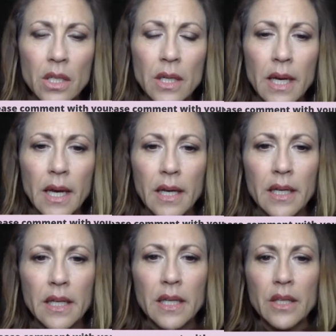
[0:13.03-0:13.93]

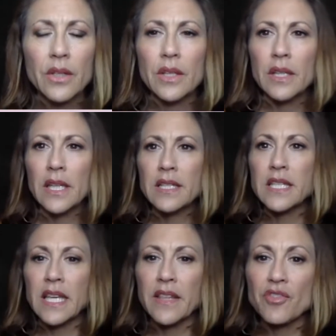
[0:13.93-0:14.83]
let's
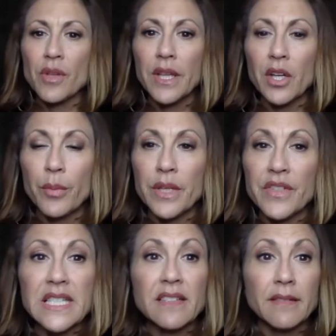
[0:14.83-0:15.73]
see, there's a little bit of
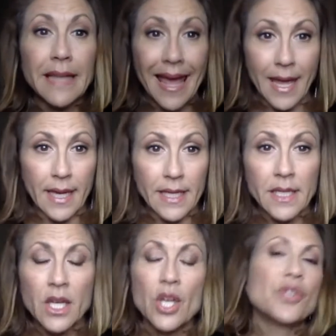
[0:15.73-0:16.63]
a
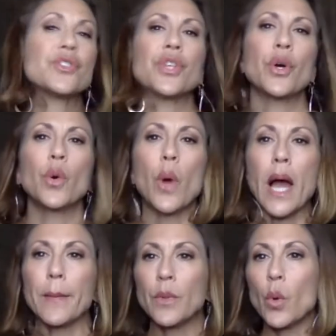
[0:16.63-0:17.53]
delay. So
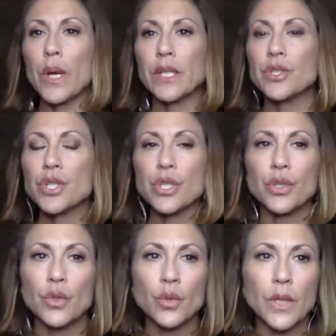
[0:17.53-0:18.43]
I'm going
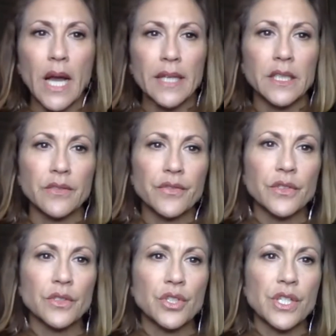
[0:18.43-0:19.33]
to kind of
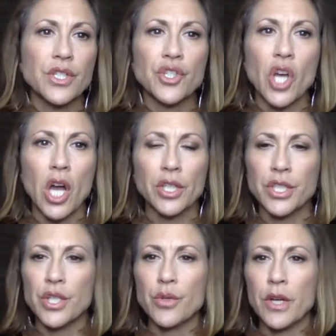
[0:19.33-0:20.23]
just talk
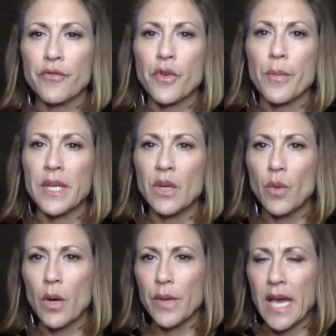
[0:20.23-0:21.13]
to you here for a minute
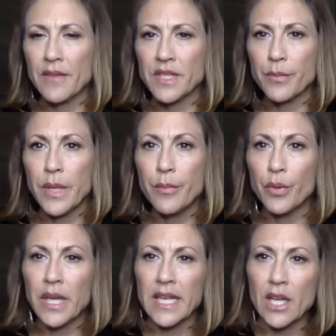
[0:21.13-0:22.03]
while we have some people
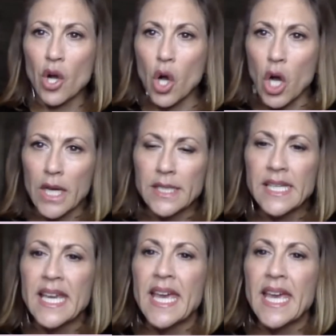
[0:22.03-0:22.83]
getting on.